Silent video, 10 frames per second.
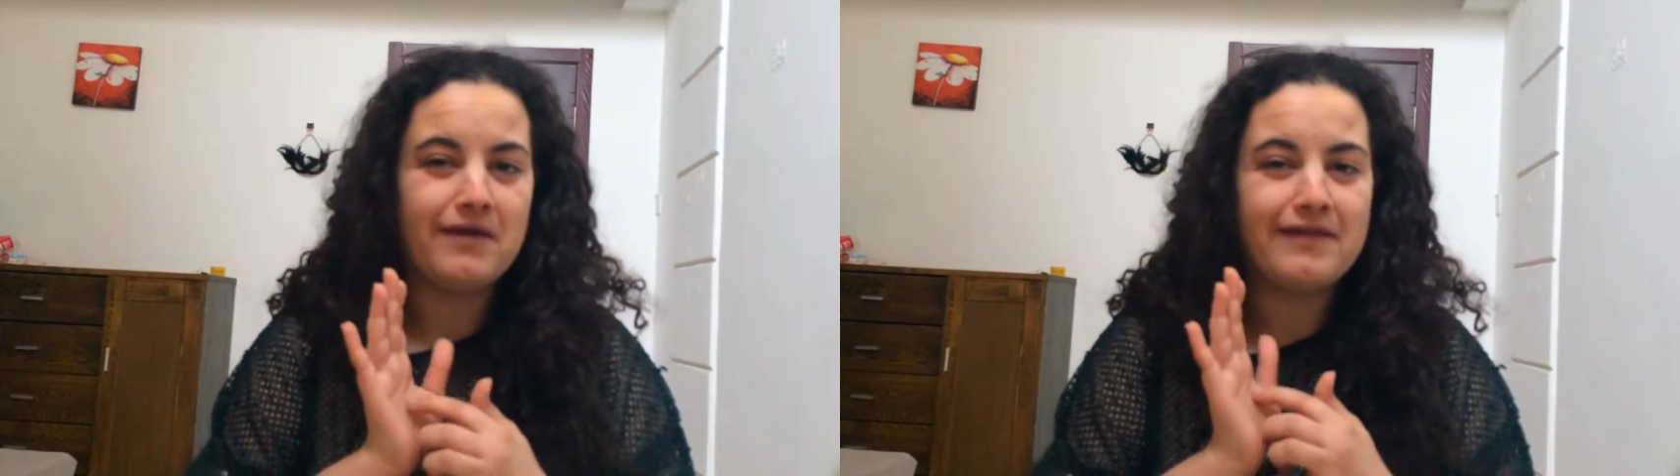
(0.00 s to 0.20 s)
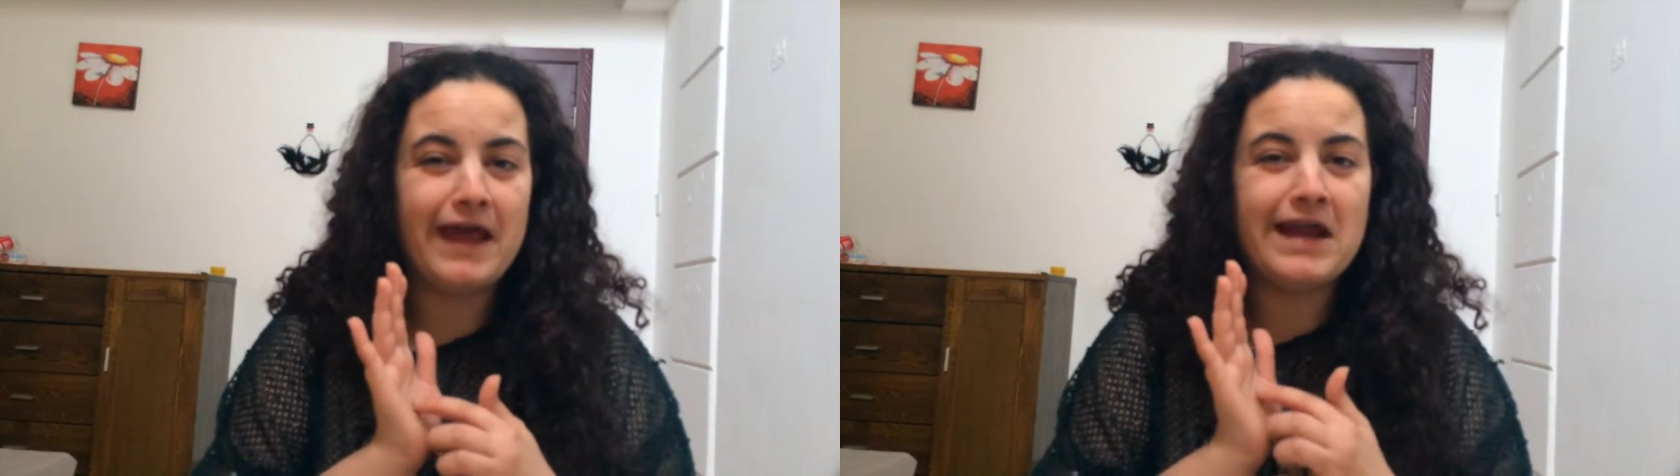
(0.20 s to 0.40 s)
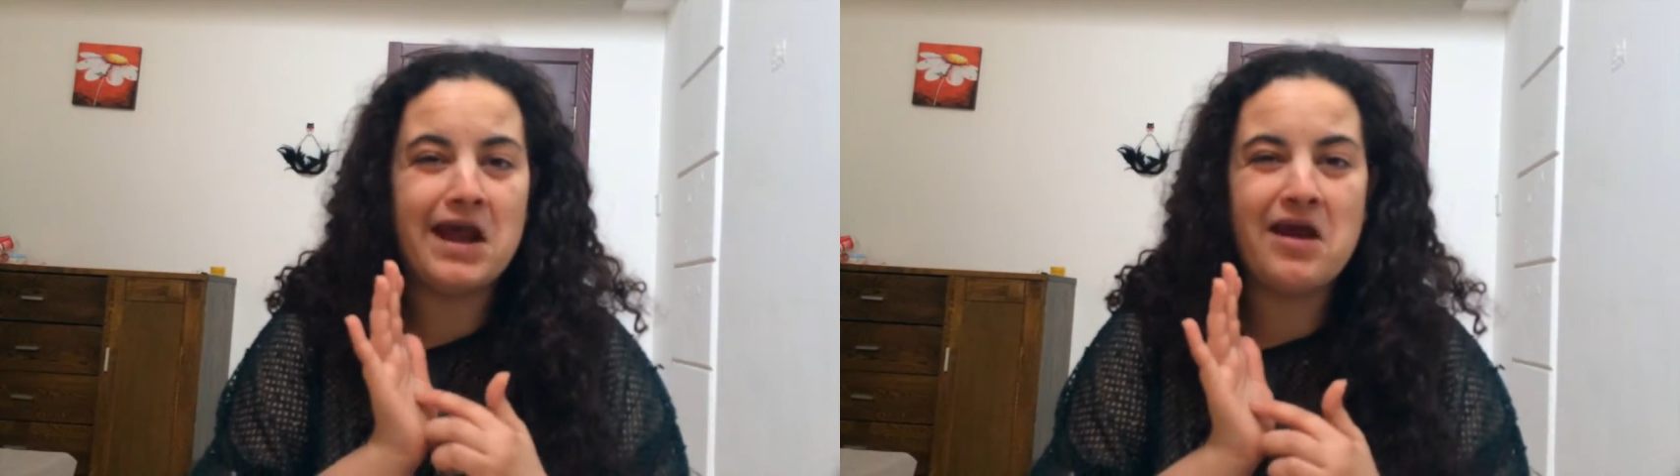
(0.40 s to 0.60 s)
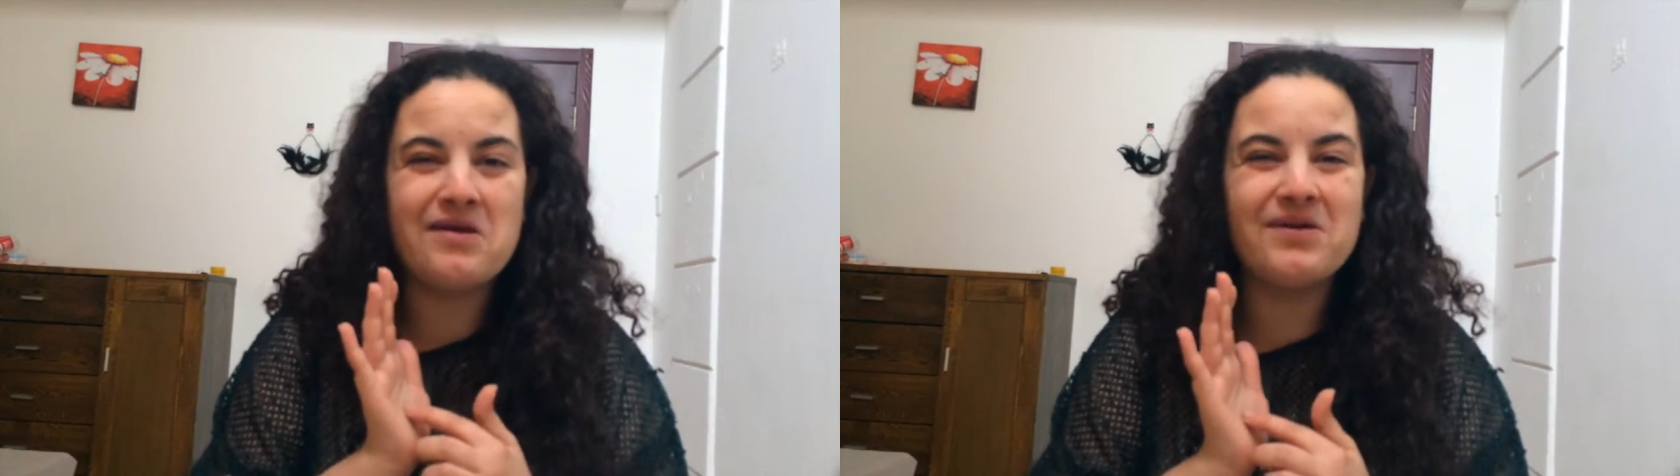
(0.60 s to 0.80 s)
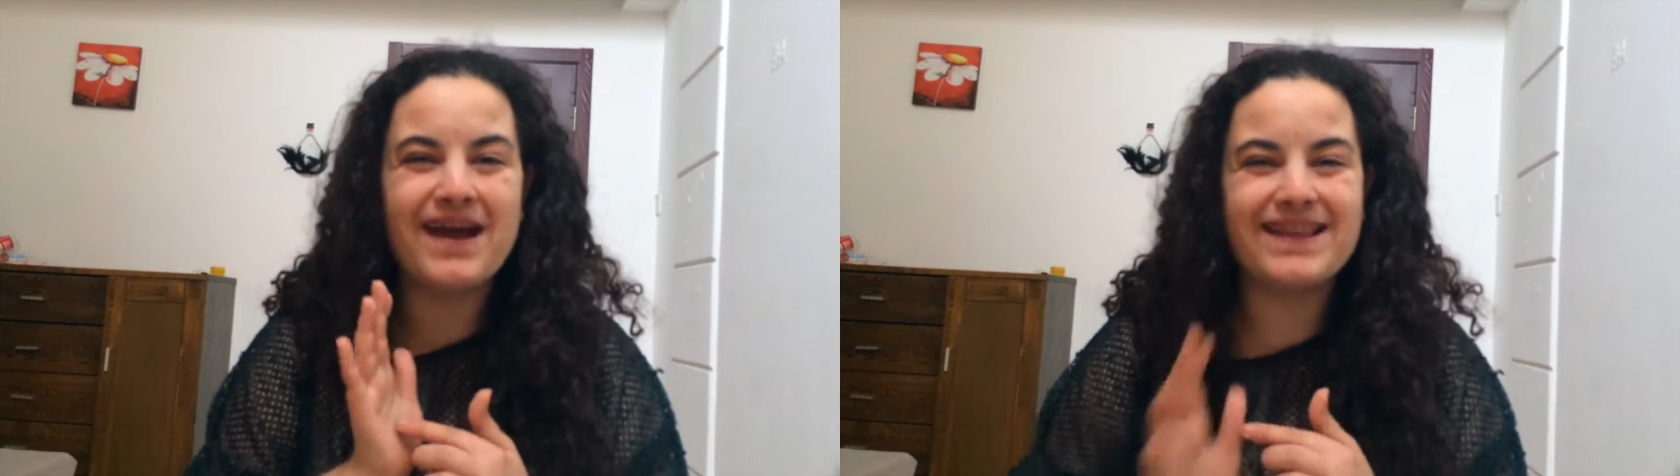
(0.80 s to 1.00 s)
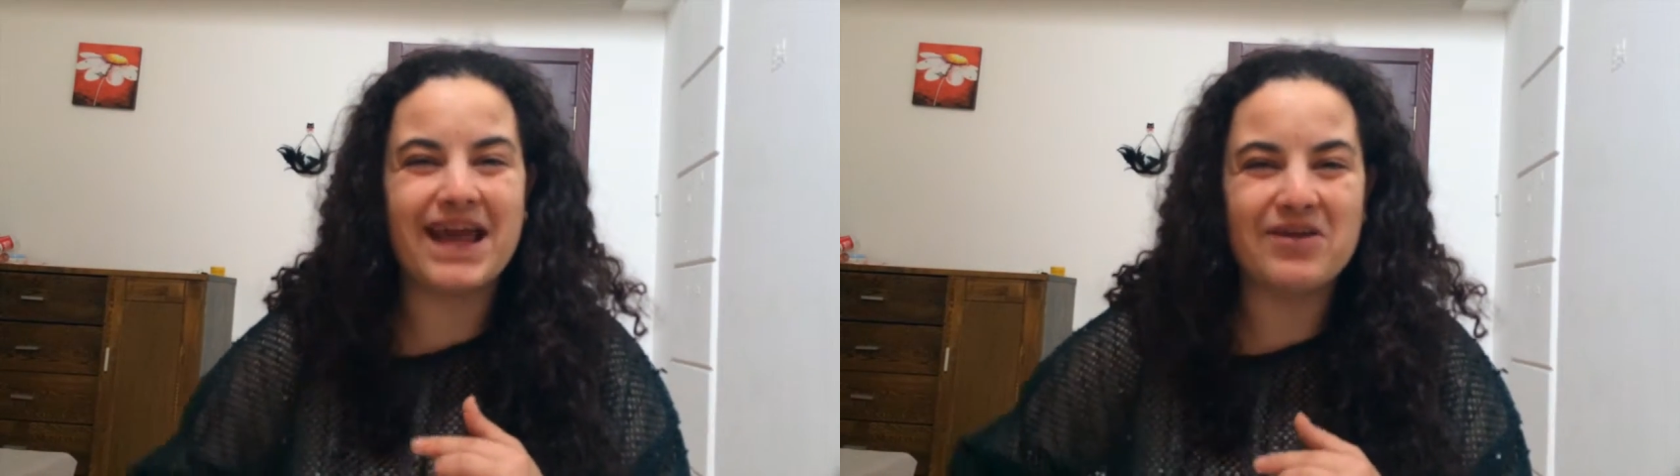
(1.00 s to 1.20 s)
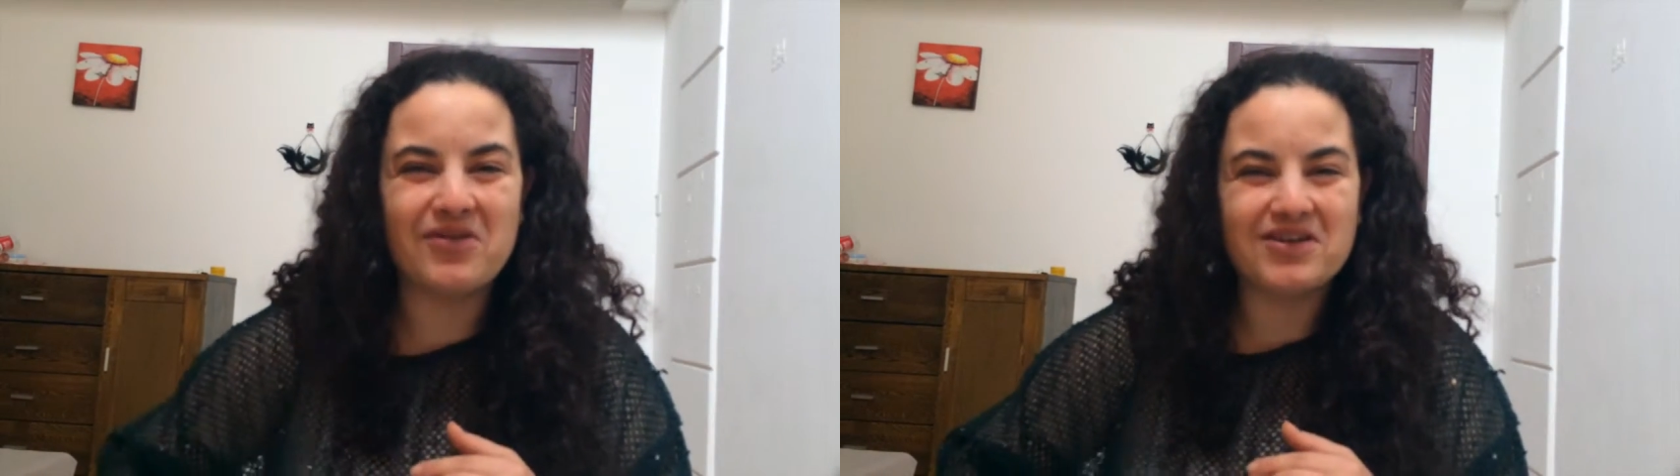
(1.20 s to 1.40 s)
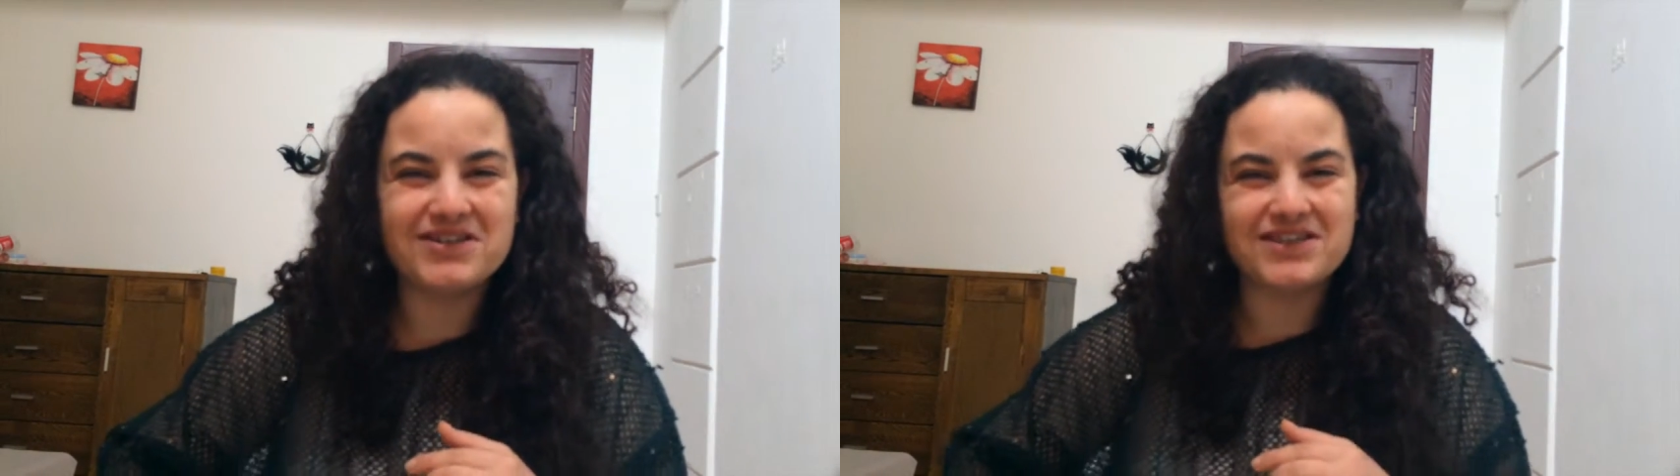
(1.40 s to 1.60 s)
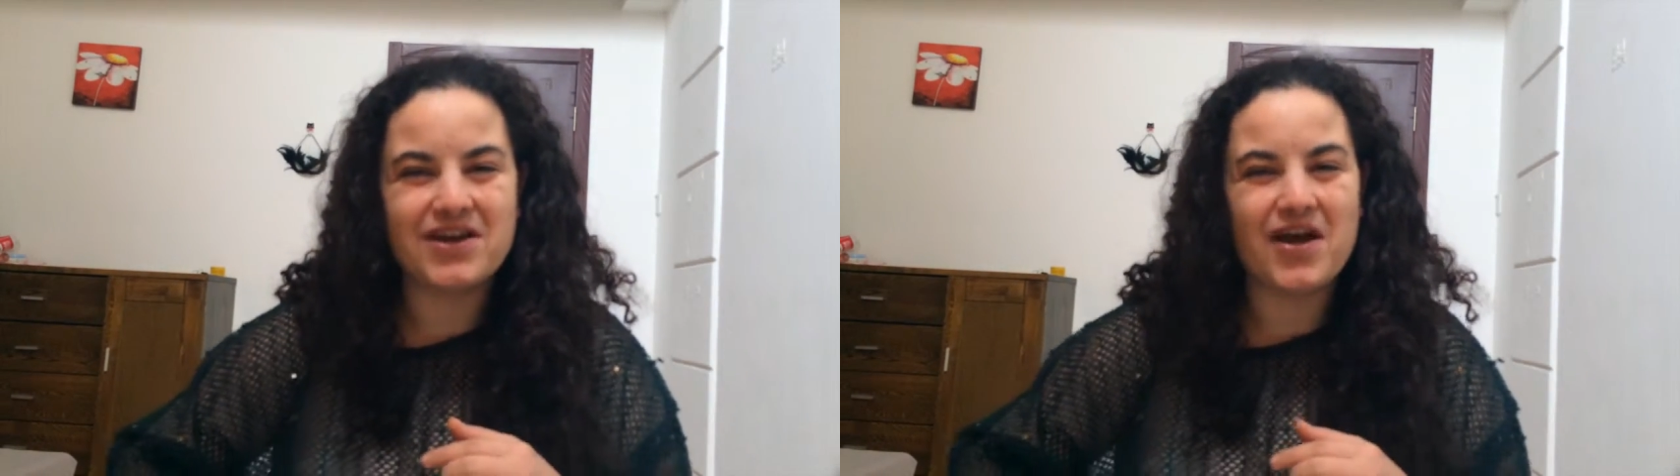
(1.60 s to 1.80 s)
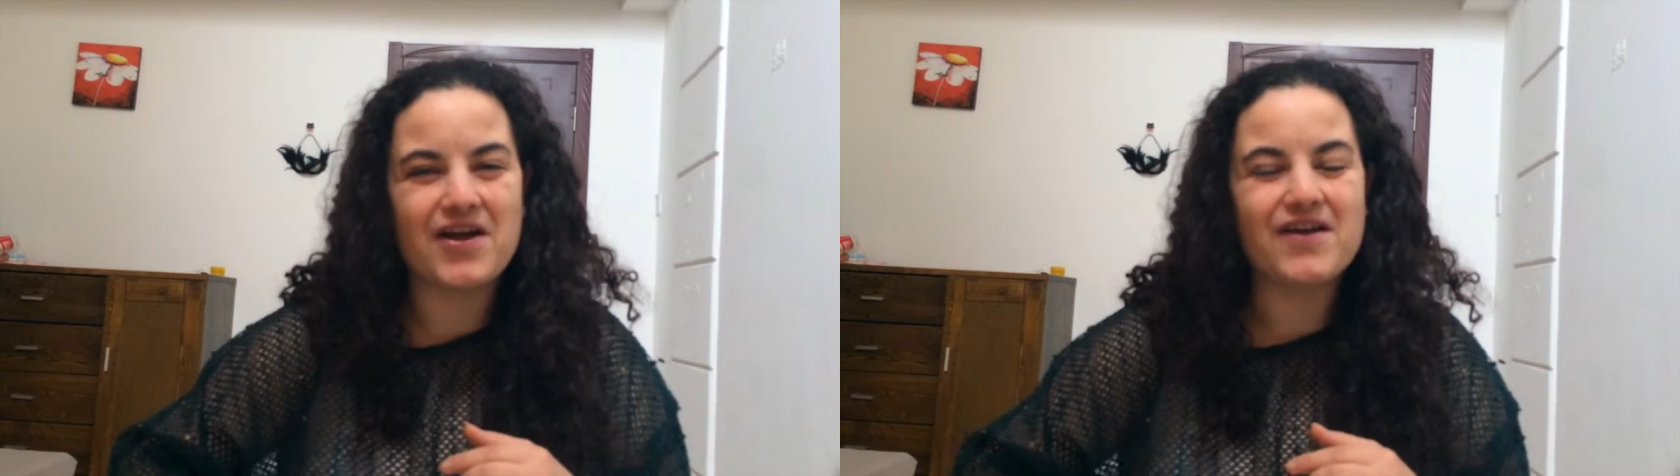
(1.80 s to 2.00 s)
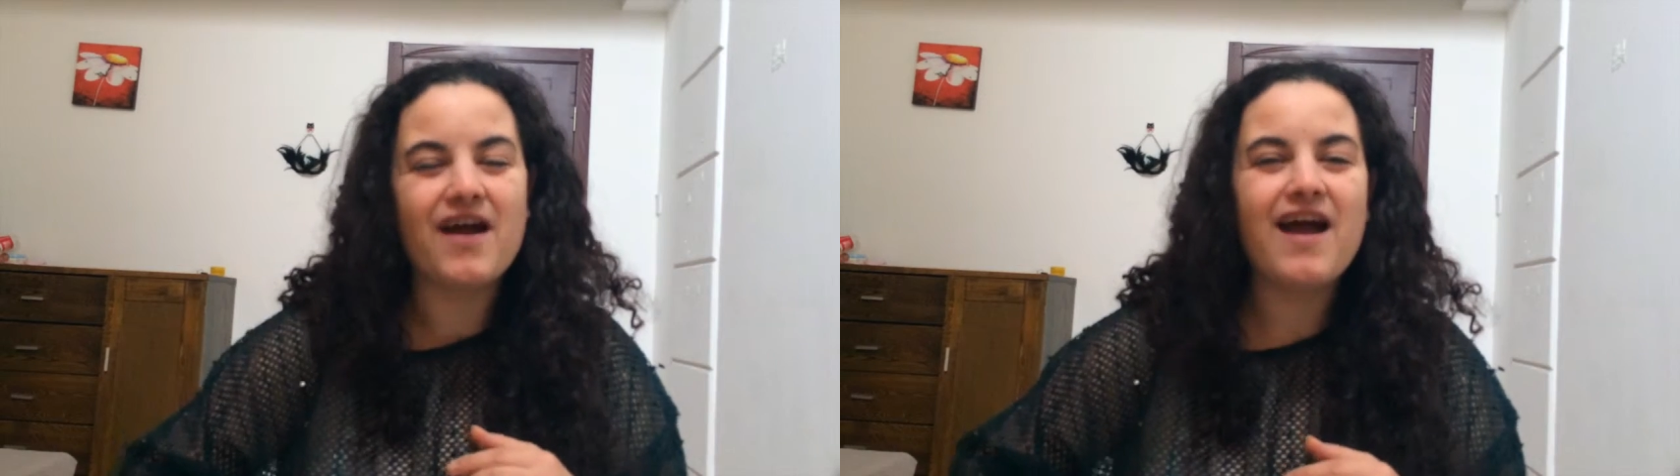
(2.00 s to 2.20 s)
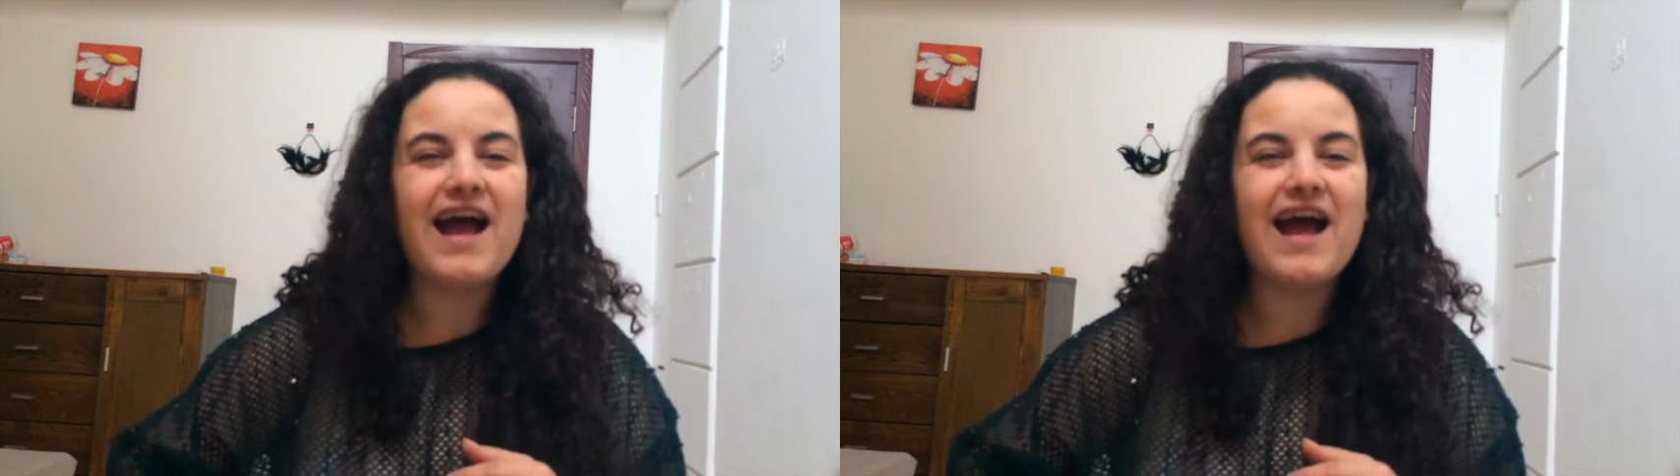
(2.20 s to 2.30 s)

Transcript: they know where they want to go,